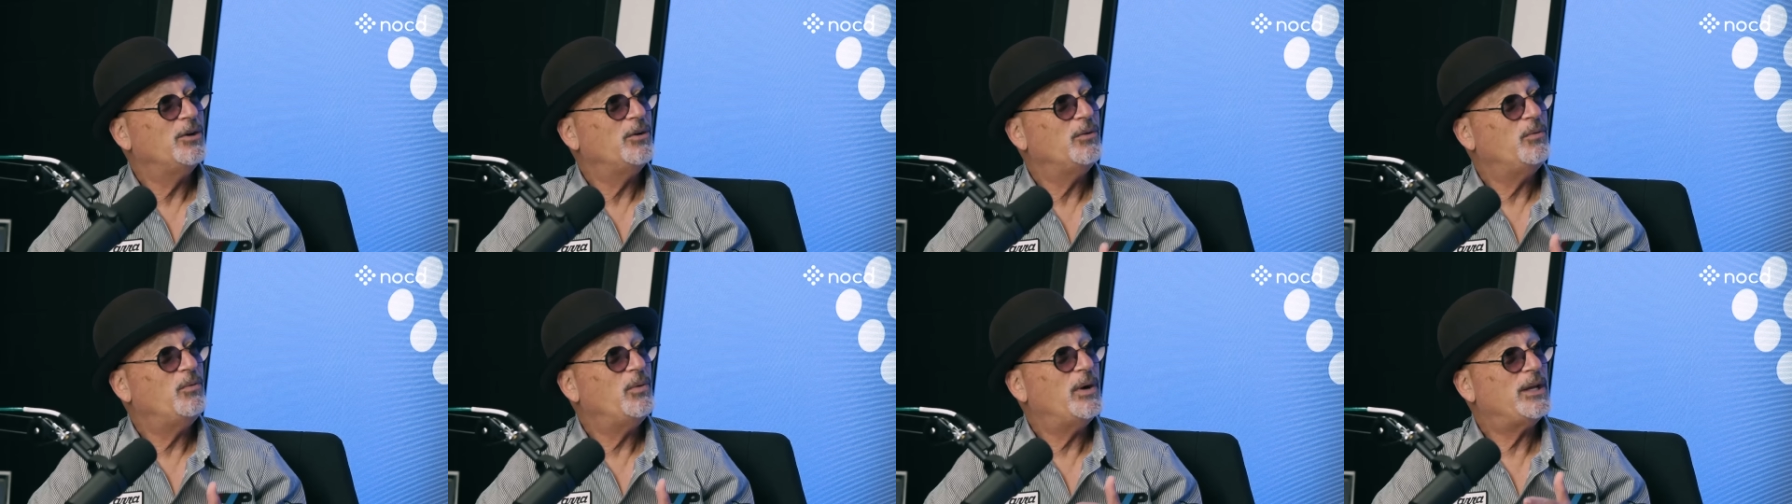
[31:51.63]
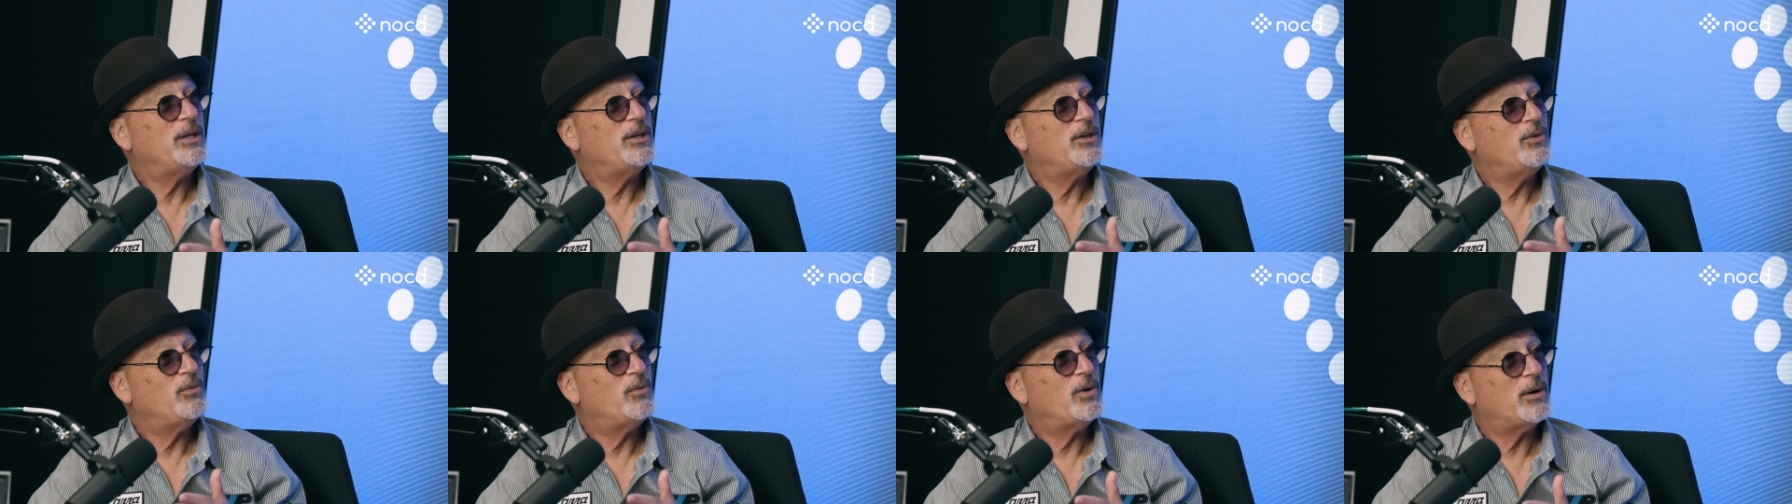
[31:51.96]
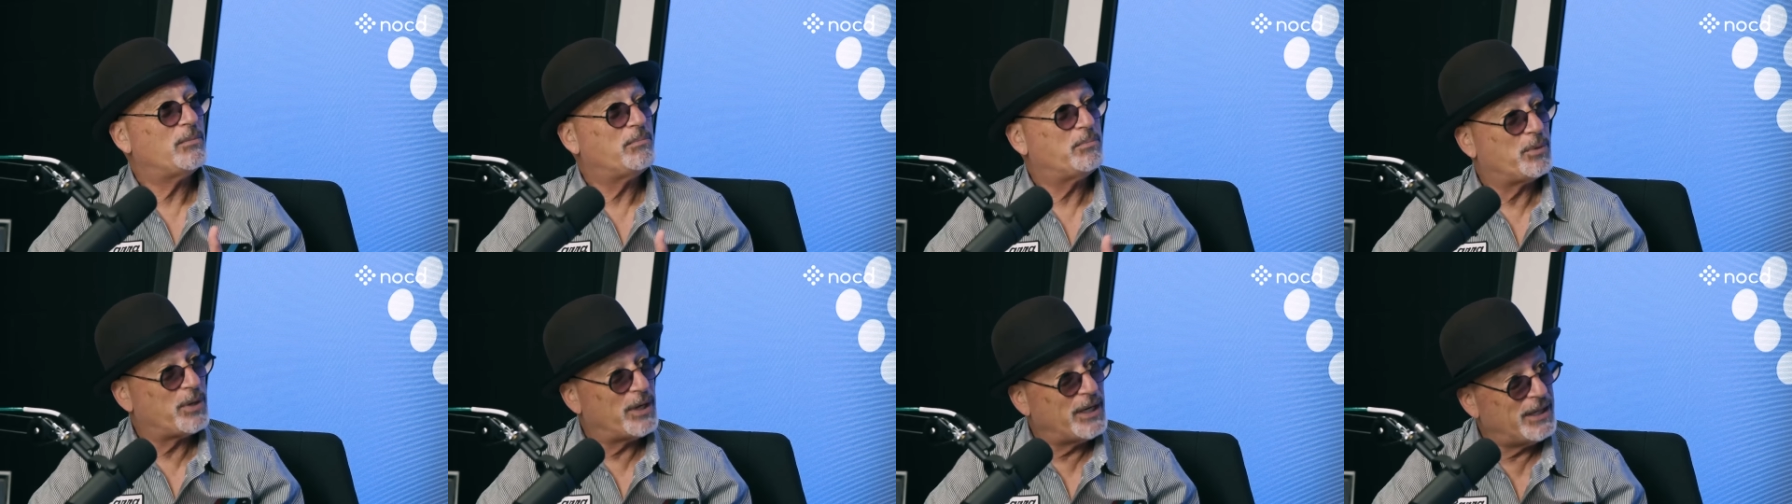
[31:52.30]
when you are
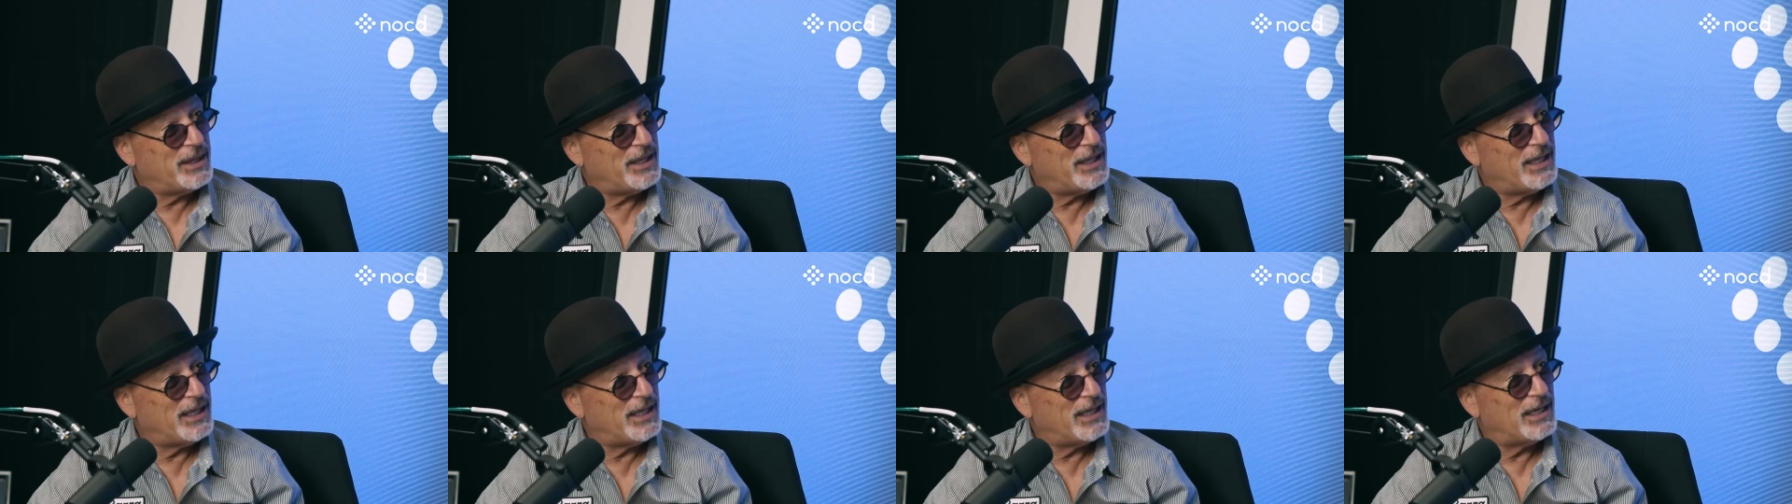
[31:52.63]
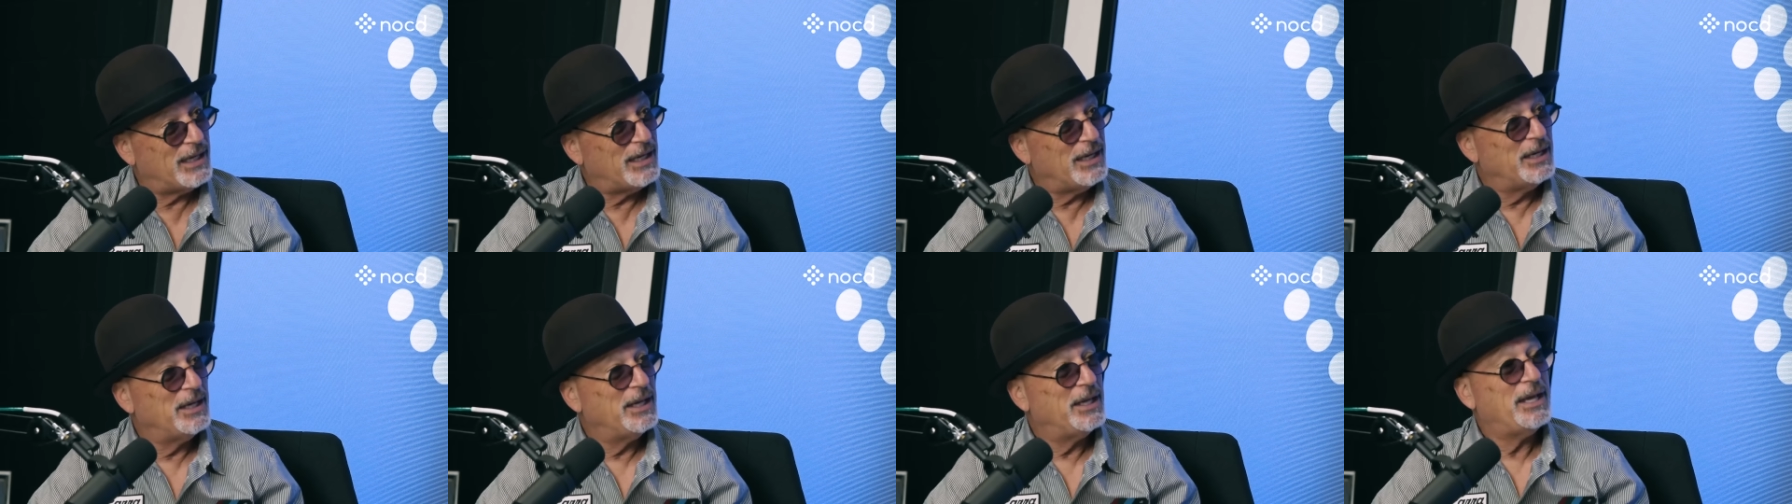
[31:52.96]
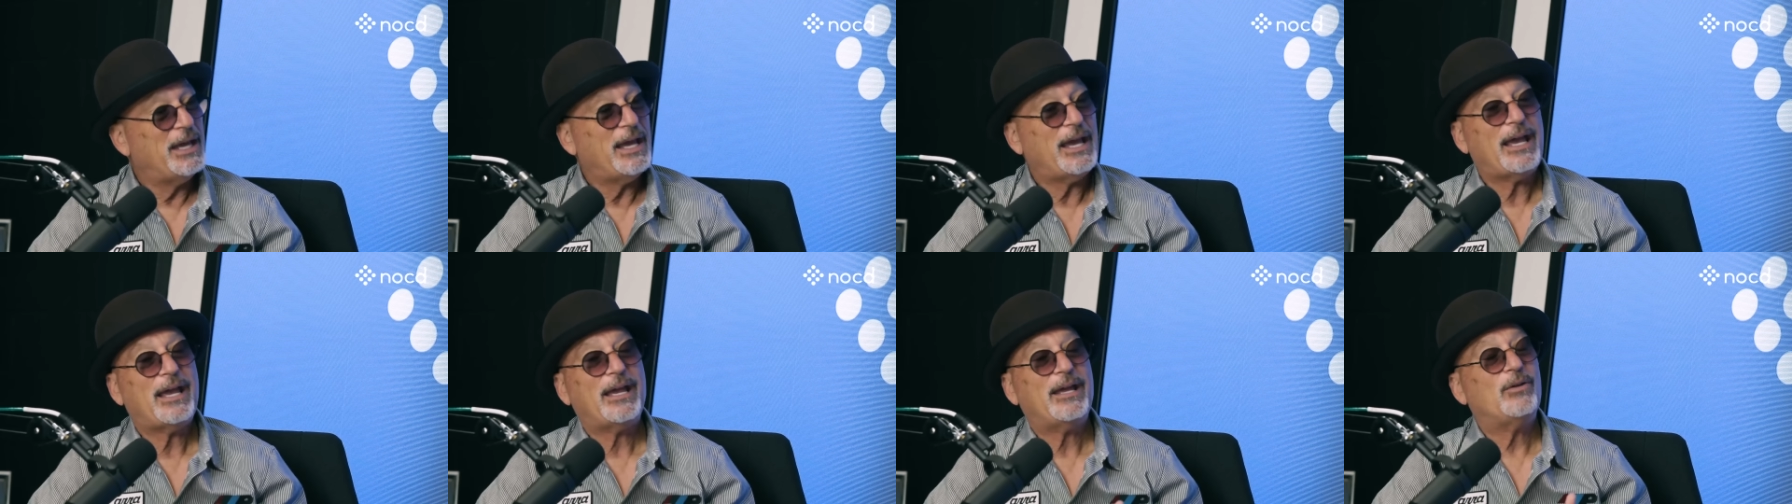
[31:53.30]
breathing it,
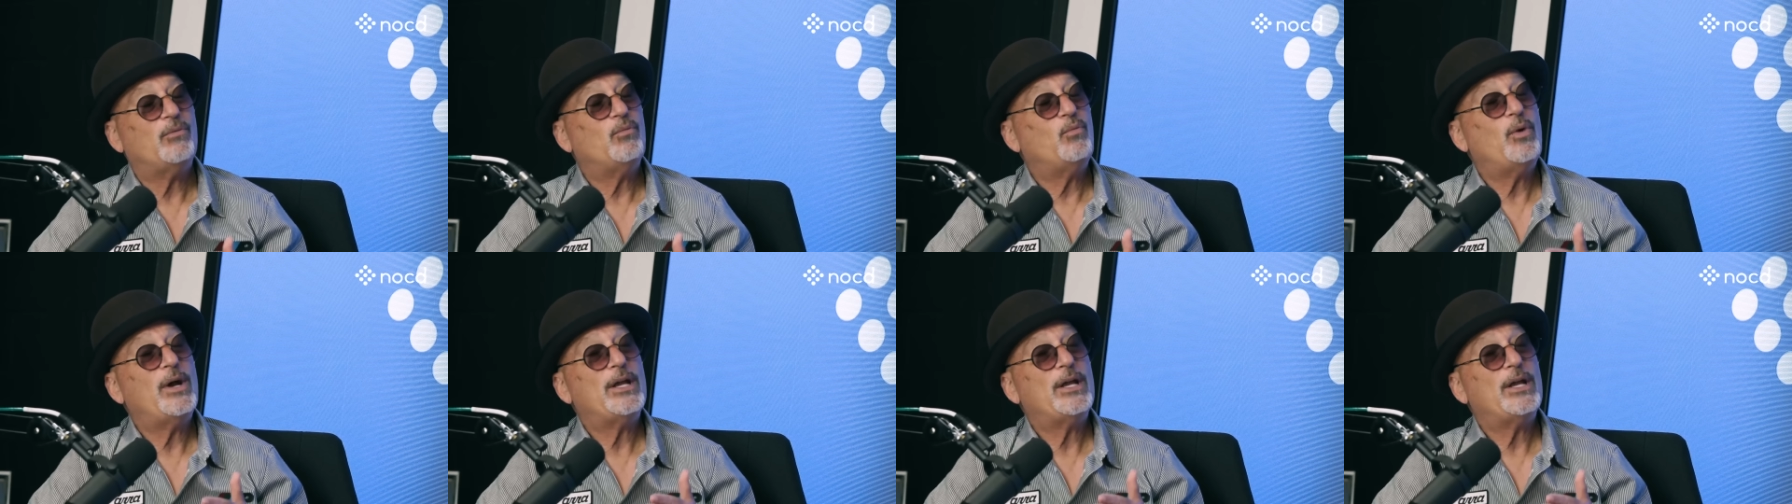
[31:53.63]
and